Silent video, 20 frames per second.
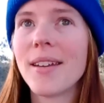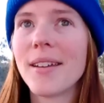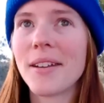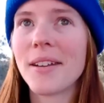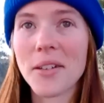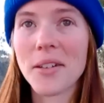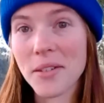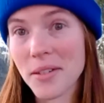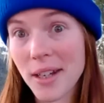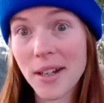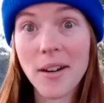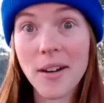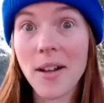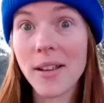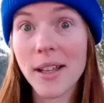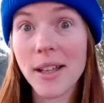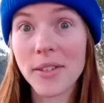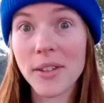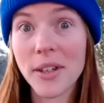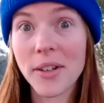I just get it all
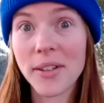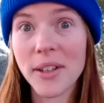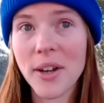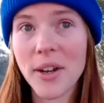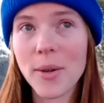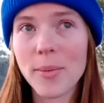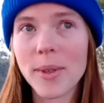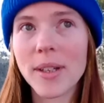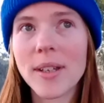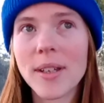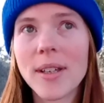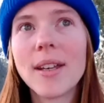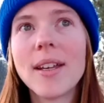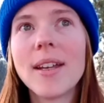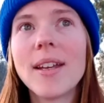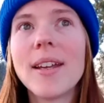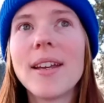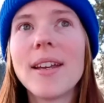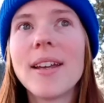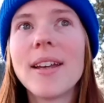out there in the open.
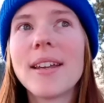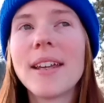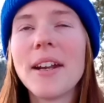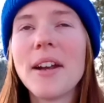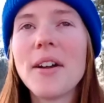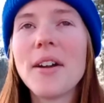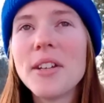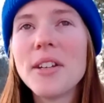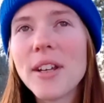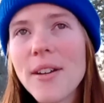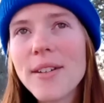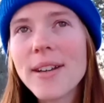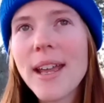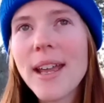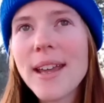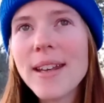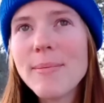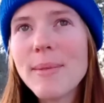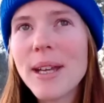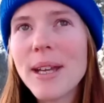You know, and you go and
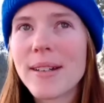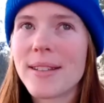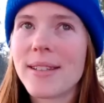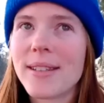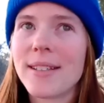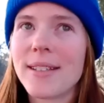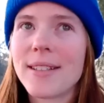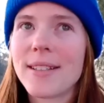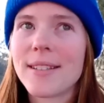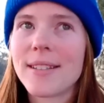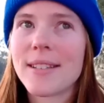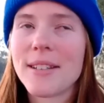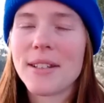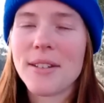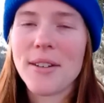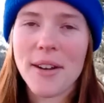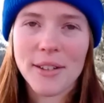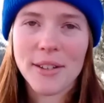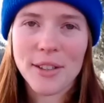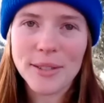hand it back to the
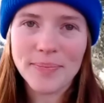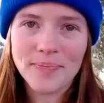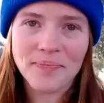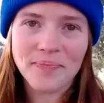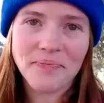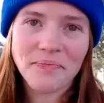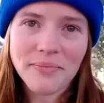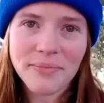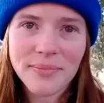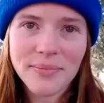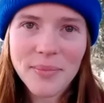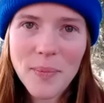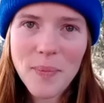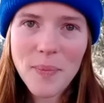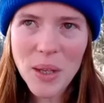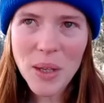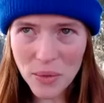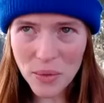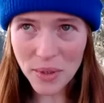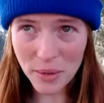doctor
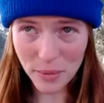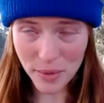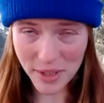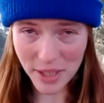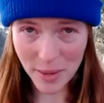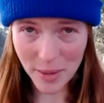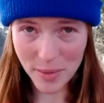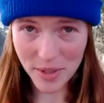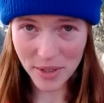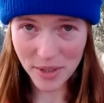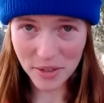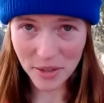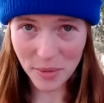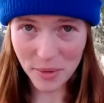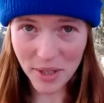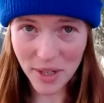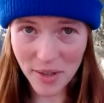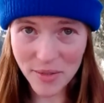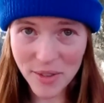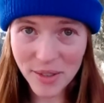or the receptionist or
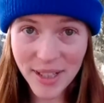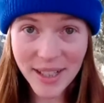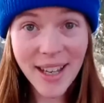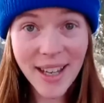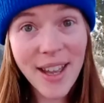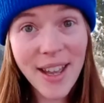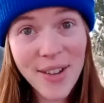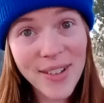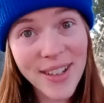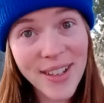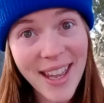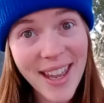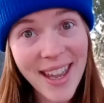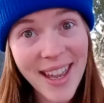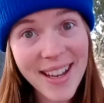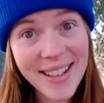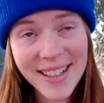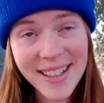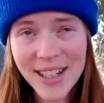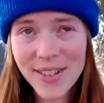whatever, and they're like, oh,
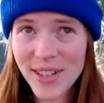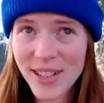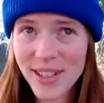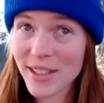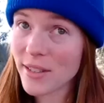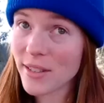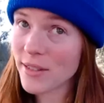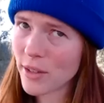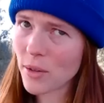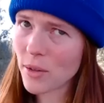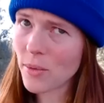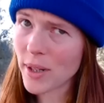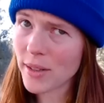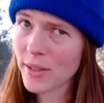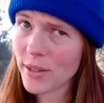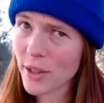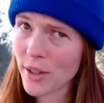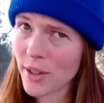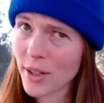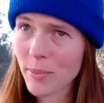okay. They give you this little
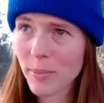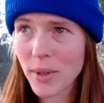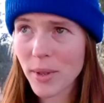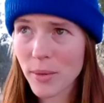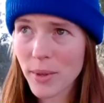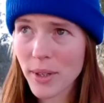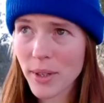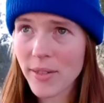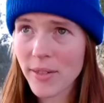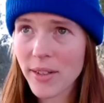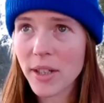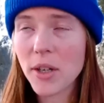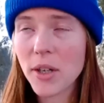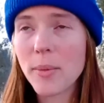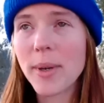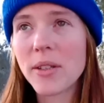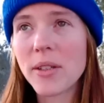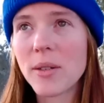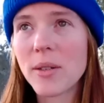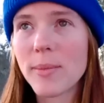weird look, but whatever. They go
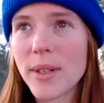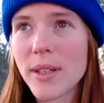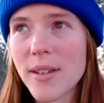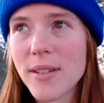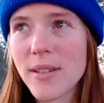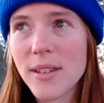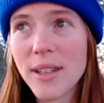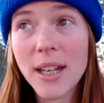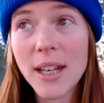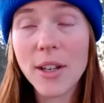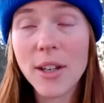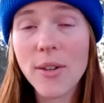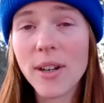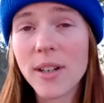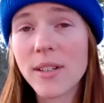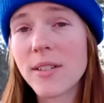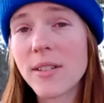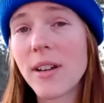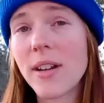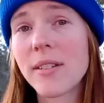about their business. And then you go in
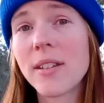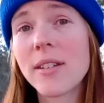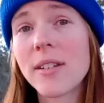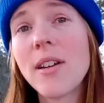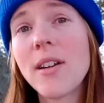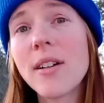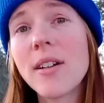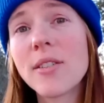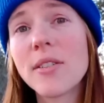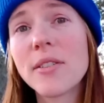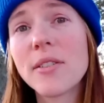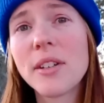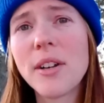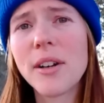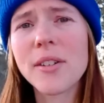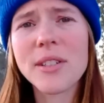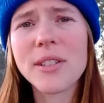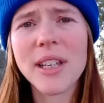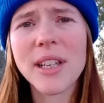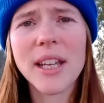and talk to the doctor, and the
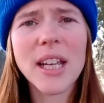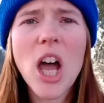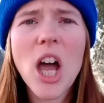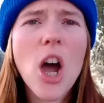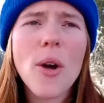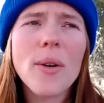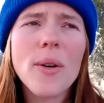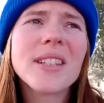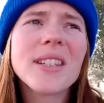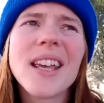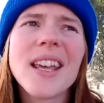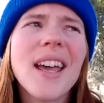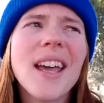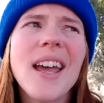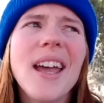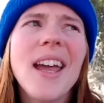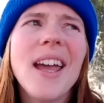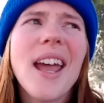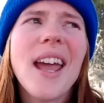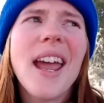doctor's like, oh, it's
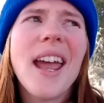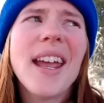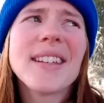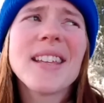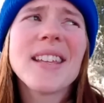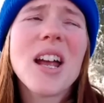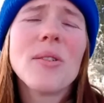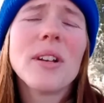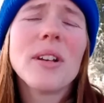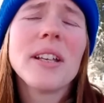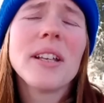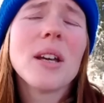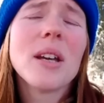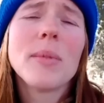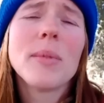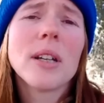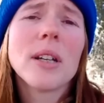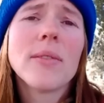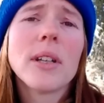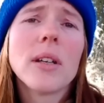not really that
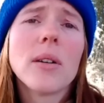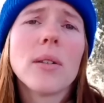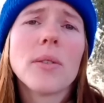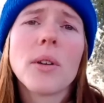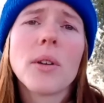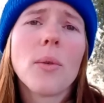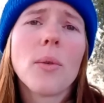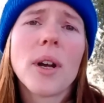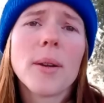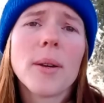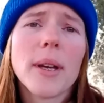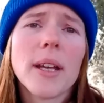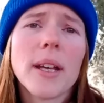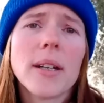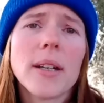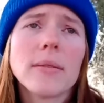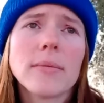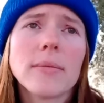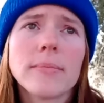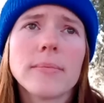big of a deal. Don't worry about it.